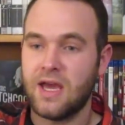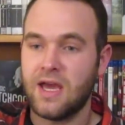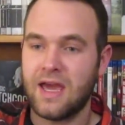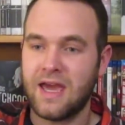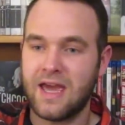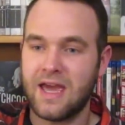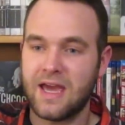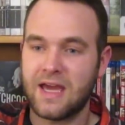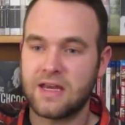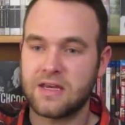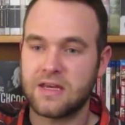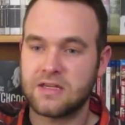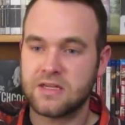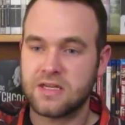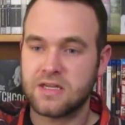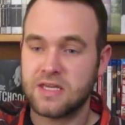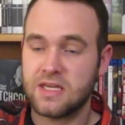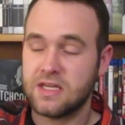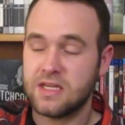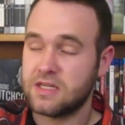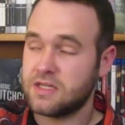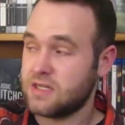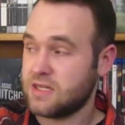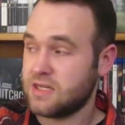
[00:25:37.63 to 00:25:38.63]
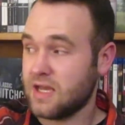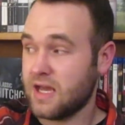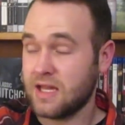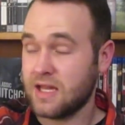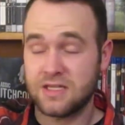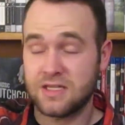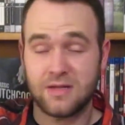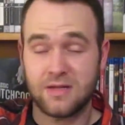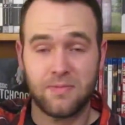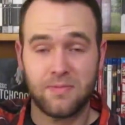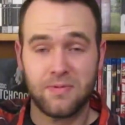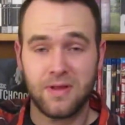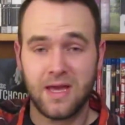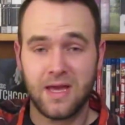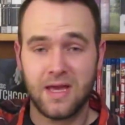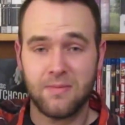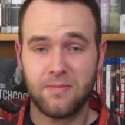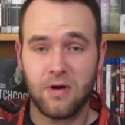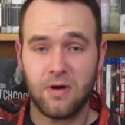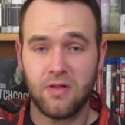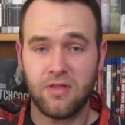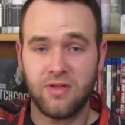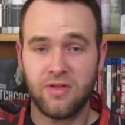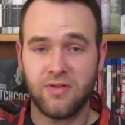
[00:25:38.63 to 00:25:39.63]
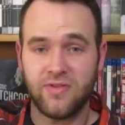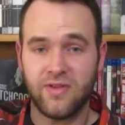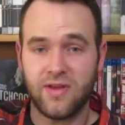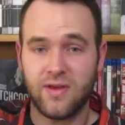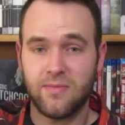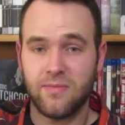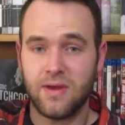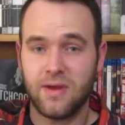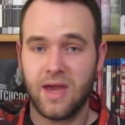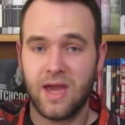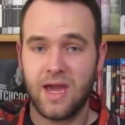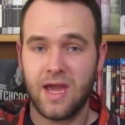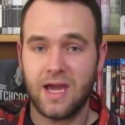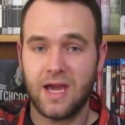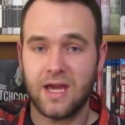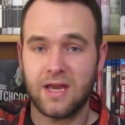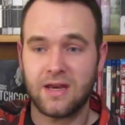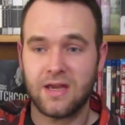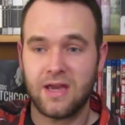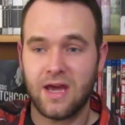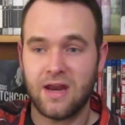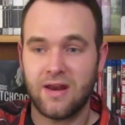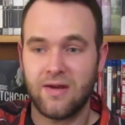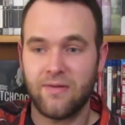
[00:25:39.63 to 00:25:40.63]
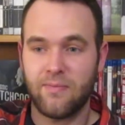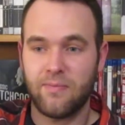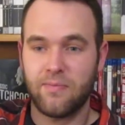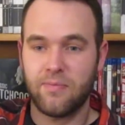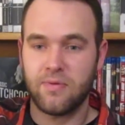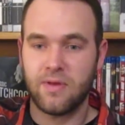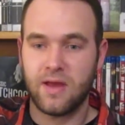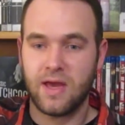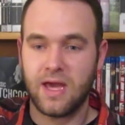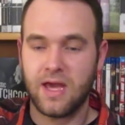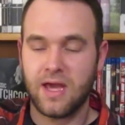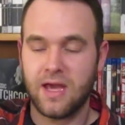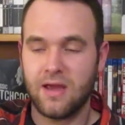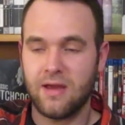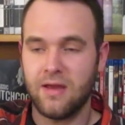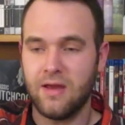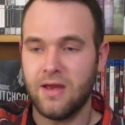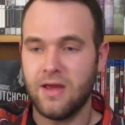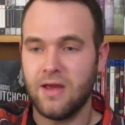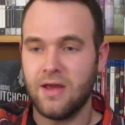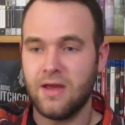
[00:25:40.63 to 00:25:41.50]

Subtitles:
and he decides to play both of them and kind of play